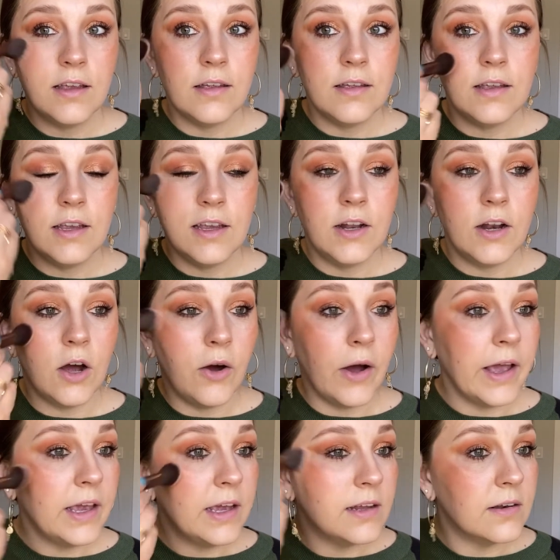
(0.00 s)
you know,
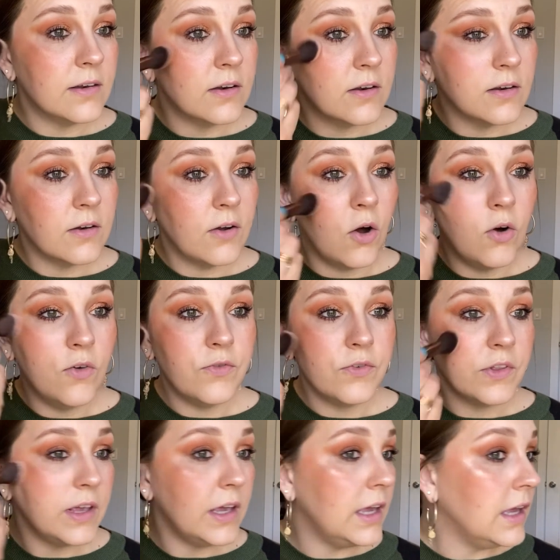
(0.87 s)
I can
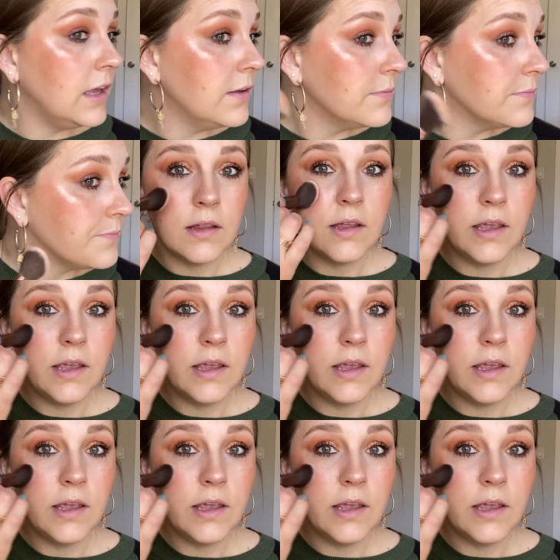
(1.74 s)
hopefully